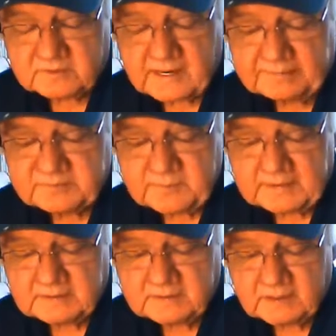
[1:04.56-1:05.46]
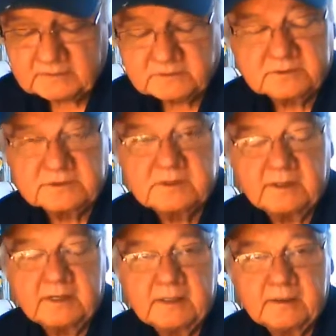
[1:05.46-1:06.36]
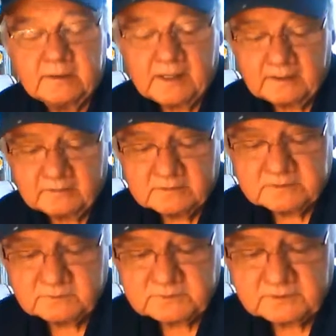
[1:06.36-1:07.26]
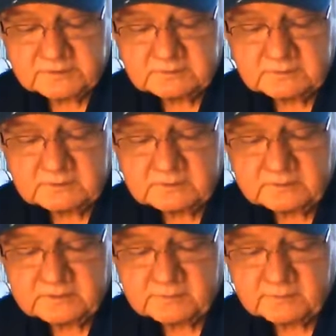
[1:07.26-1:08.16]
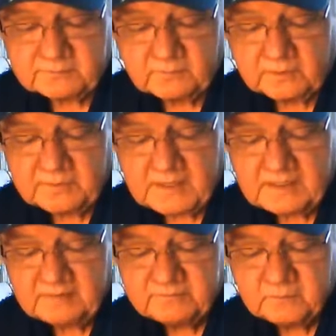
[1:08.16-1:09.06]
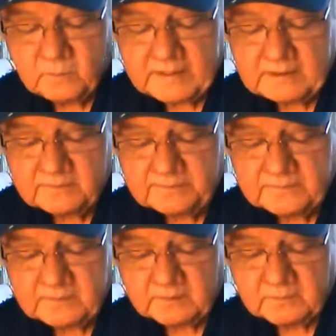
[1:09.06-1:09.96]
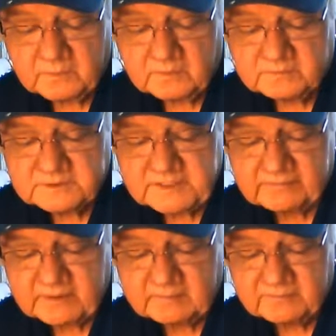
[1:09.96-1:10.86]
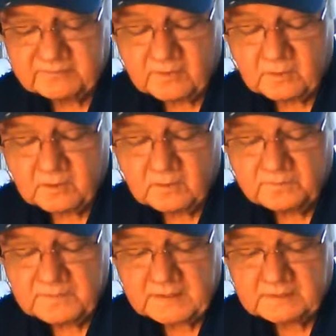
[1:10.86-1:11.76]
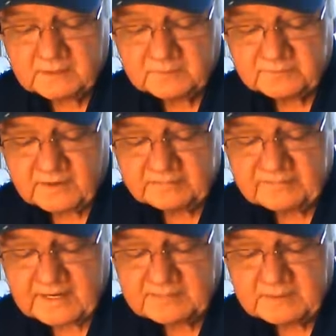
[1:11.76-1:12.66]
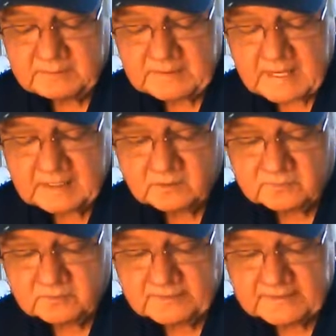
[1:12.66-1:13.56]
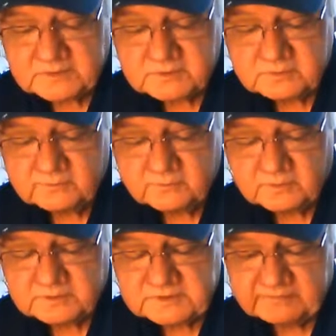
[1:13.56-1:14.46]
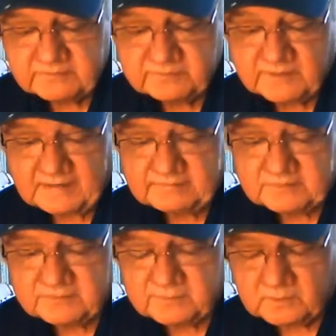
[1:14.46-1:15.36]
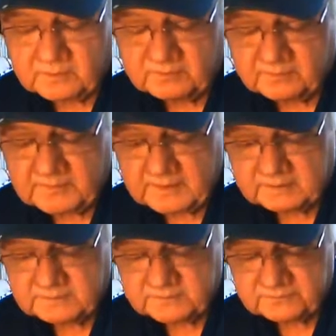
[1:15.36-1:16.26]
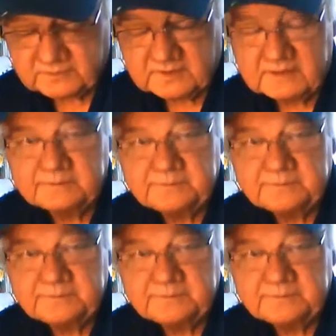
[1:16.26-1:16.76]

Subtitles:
tops my contenders list today here at Harrah's, which also includes number 4, Mauve Quater, number 7, Omvolo, and number 5, High Beam Hanover. That's 2, 4, 7, 5 in the 4th from Harrah's Philly.